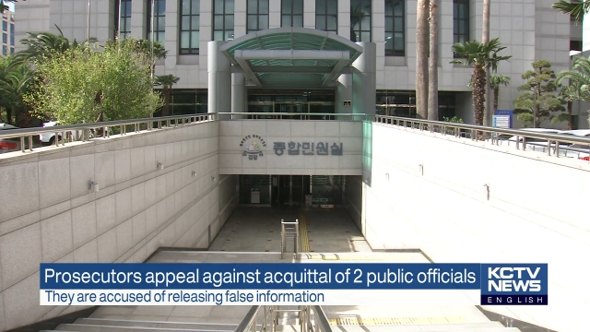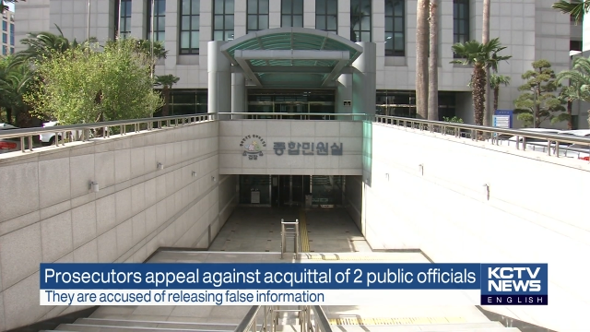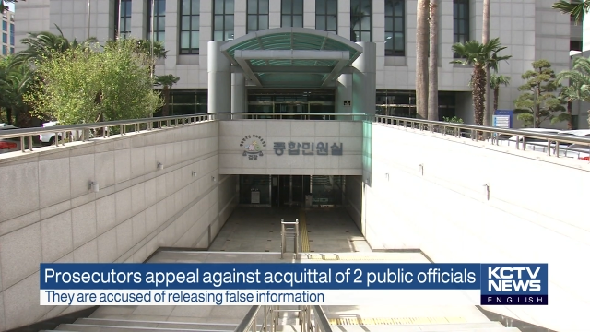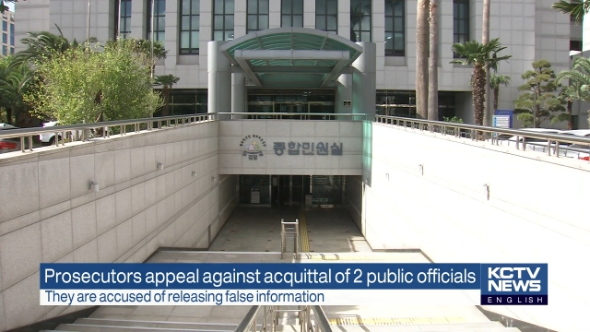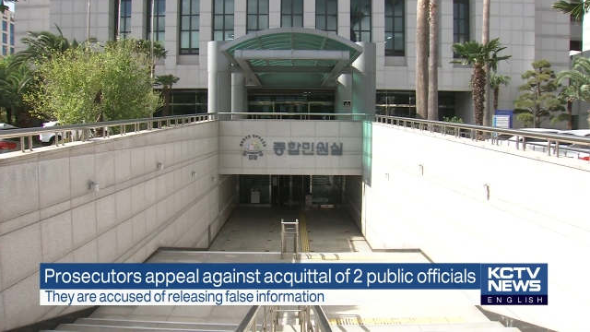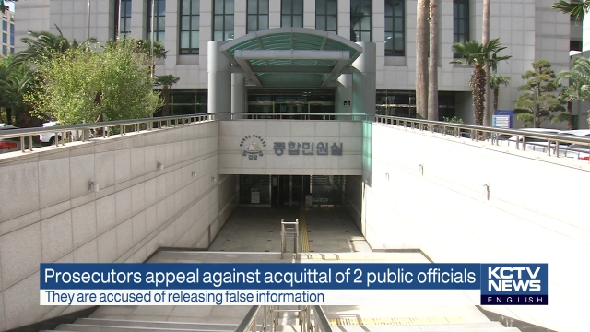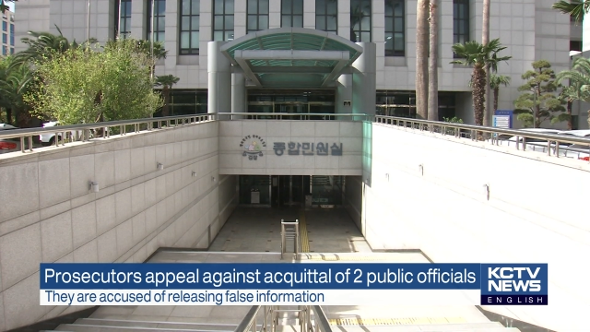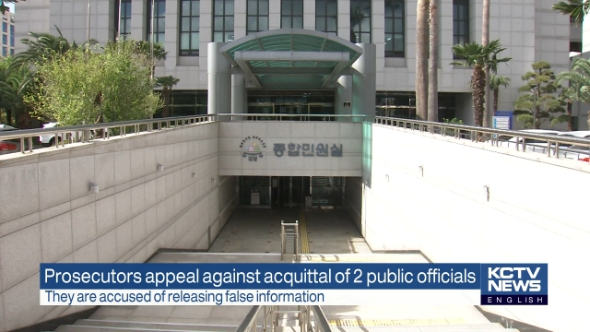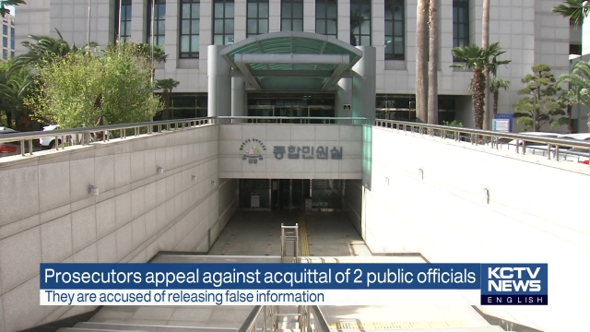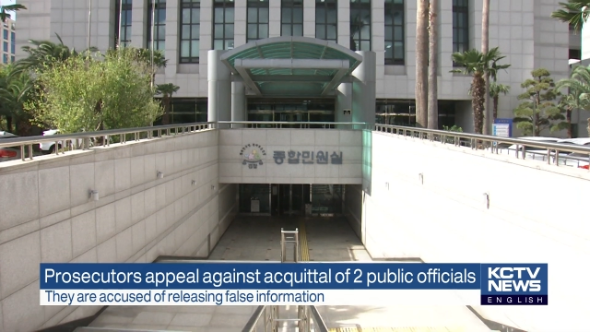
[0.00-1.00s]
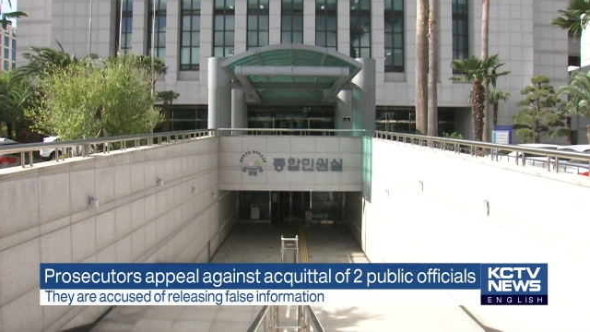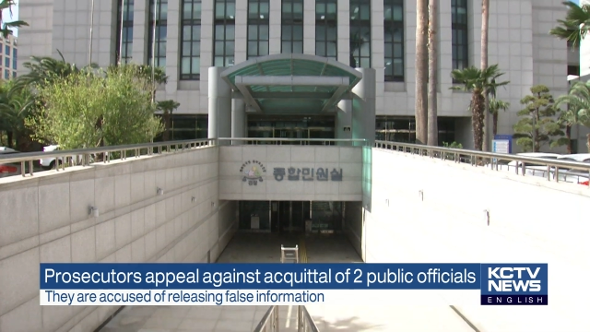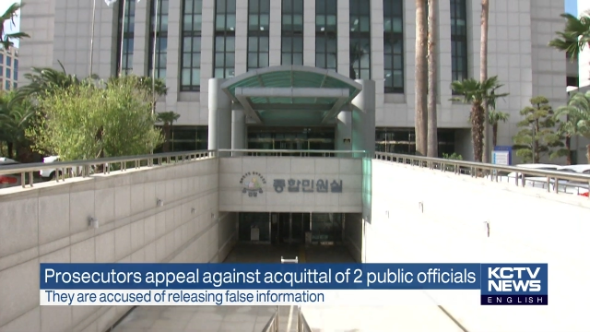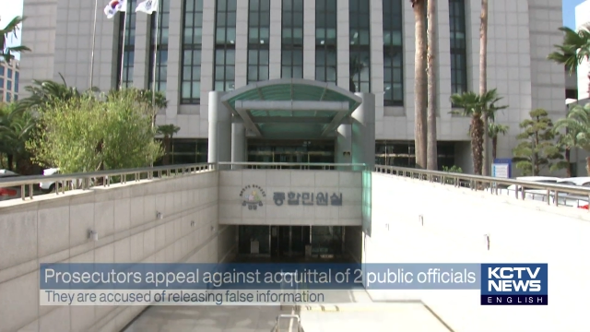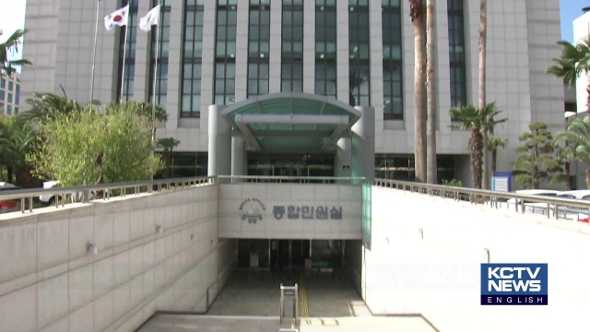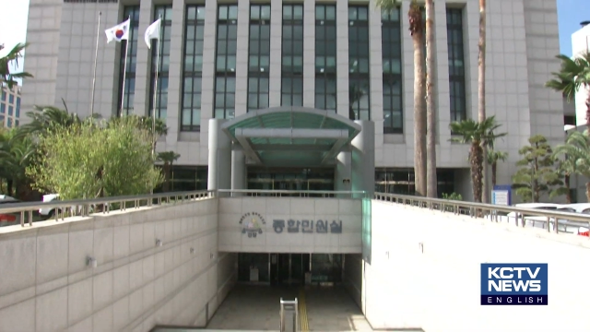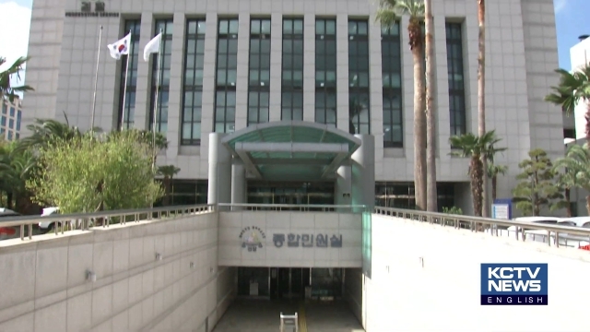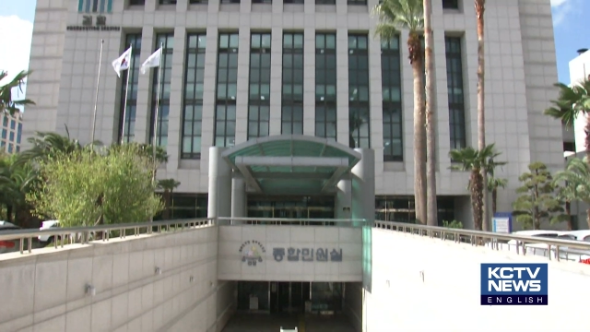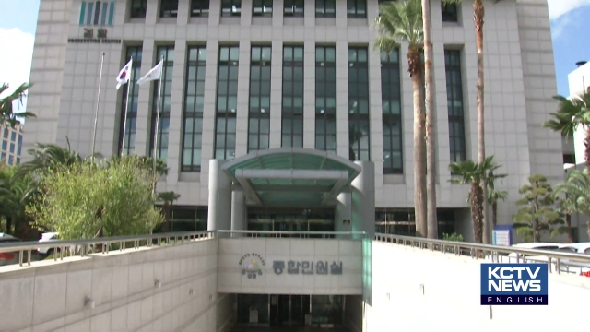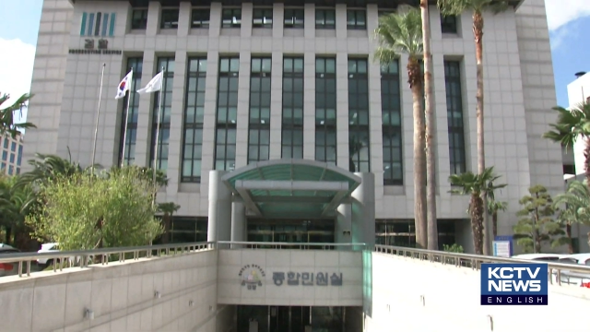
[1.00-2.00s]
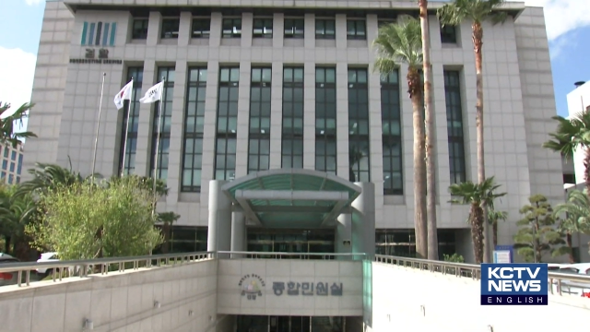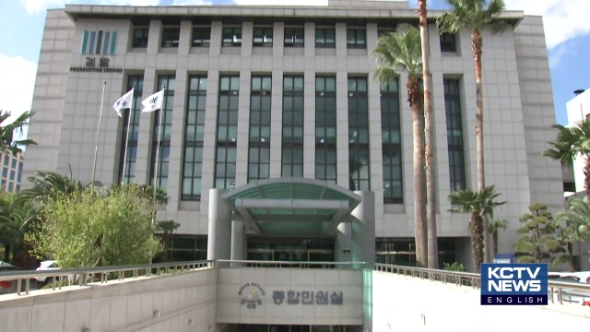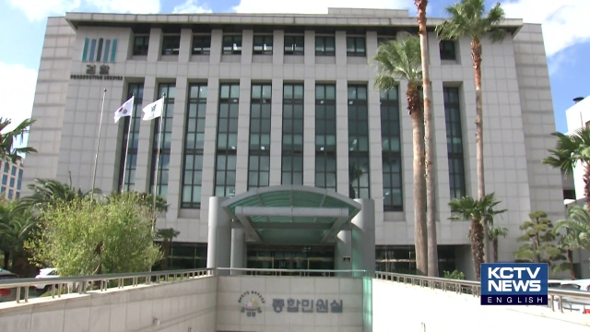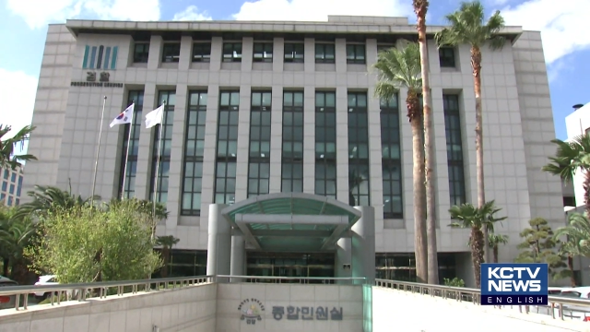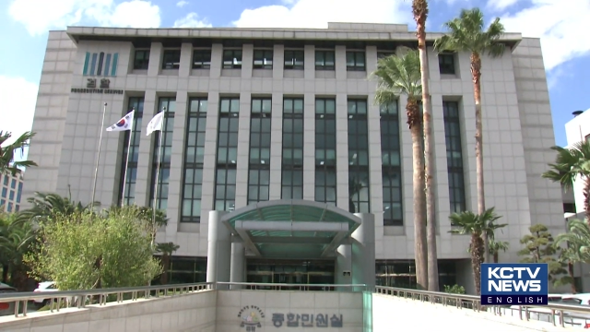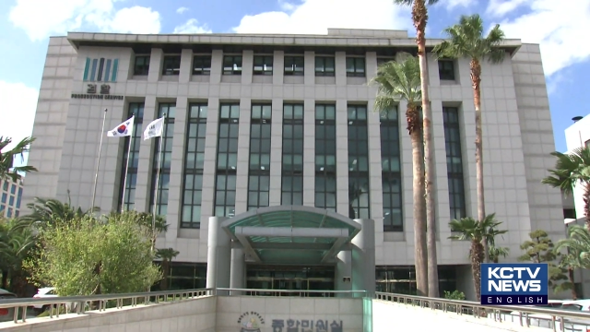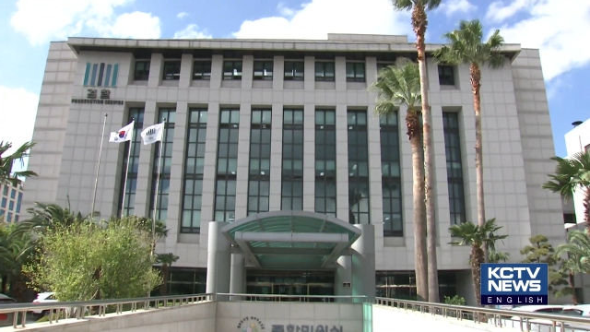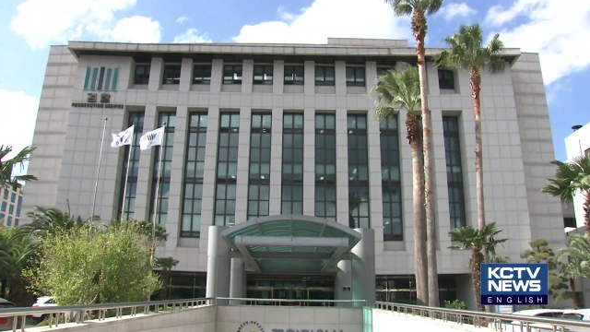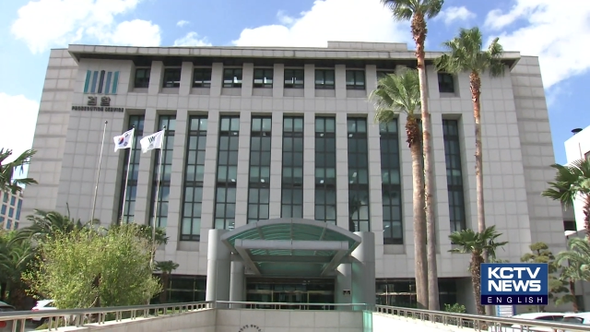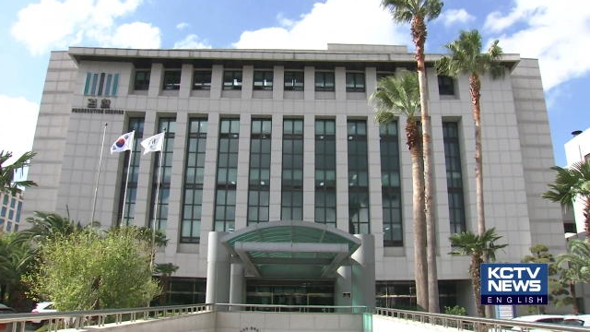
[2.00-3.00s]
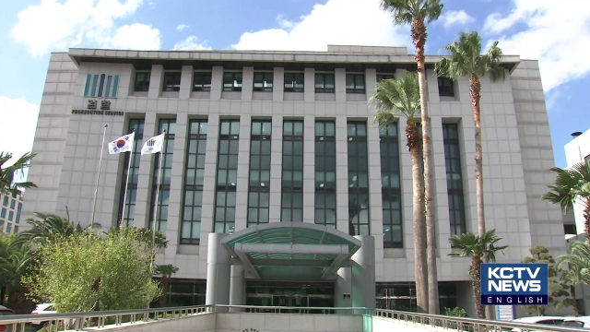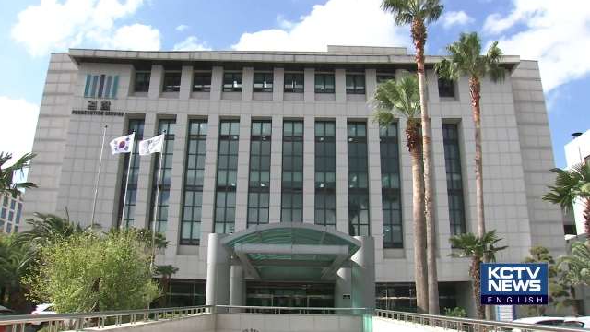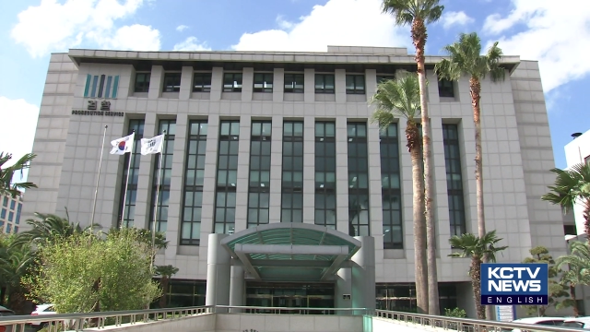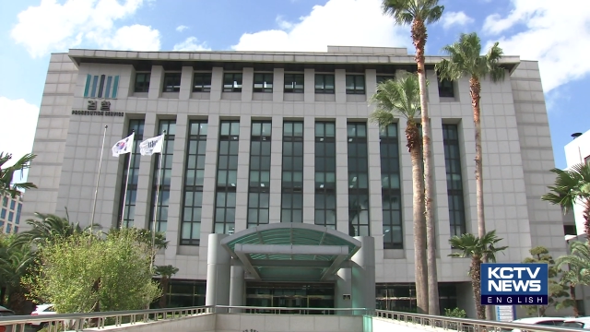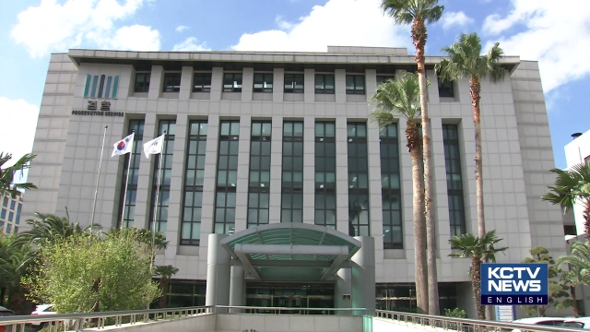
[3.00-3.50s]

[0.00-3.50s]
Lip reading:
No face is visible, so there are no lips to read.